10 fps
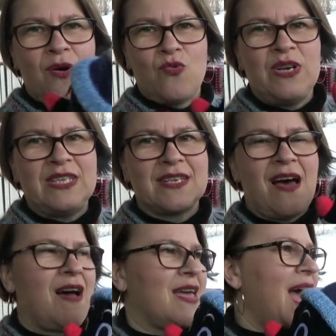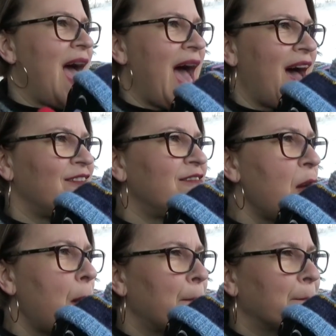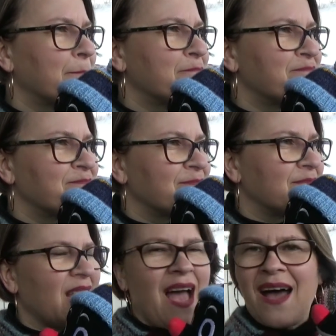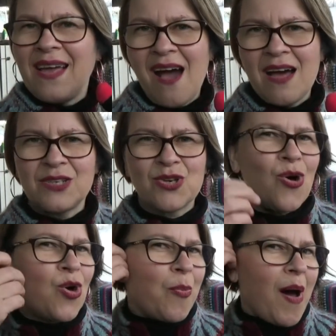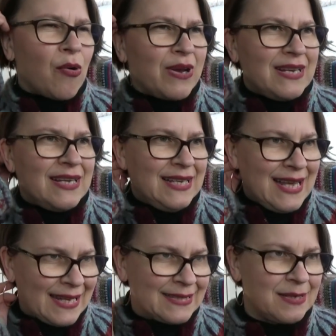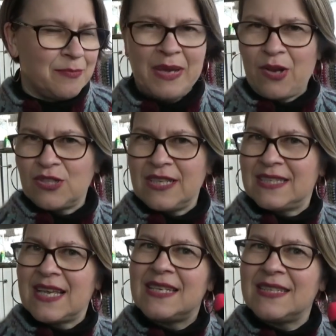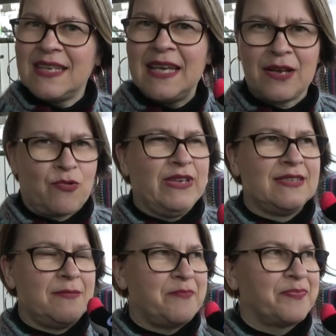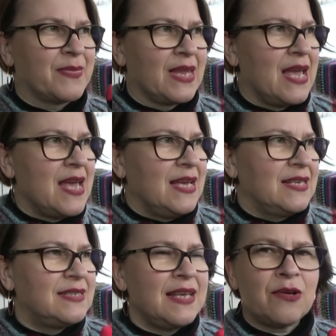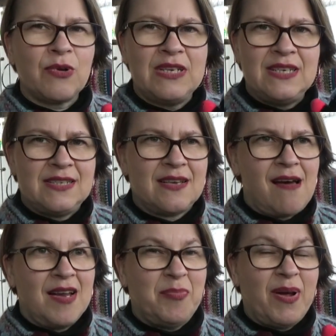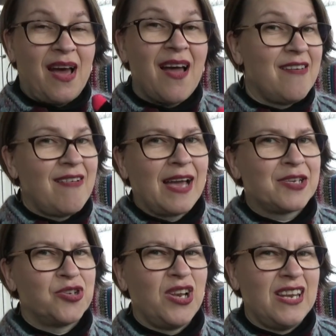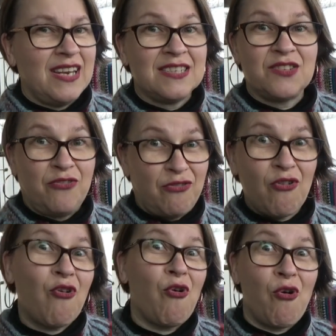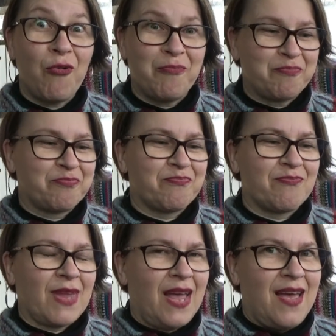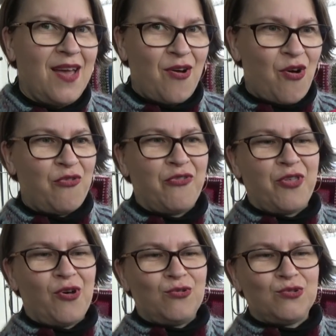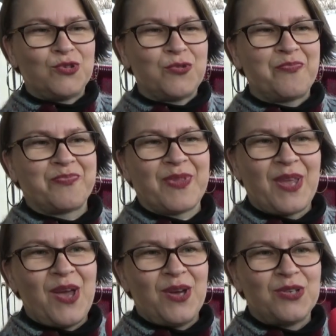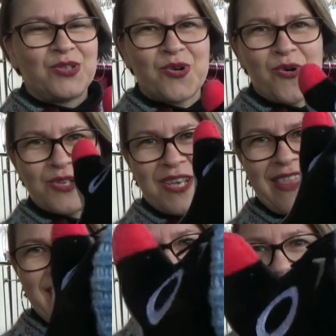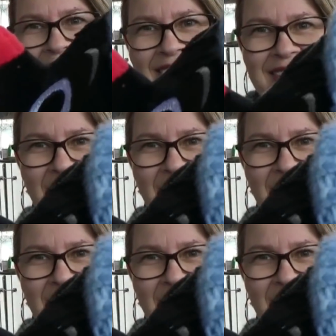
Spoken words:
which I have. I can't talk about it yet because it's a secret design, but I have actually knit 4 of those shawls, and they are knit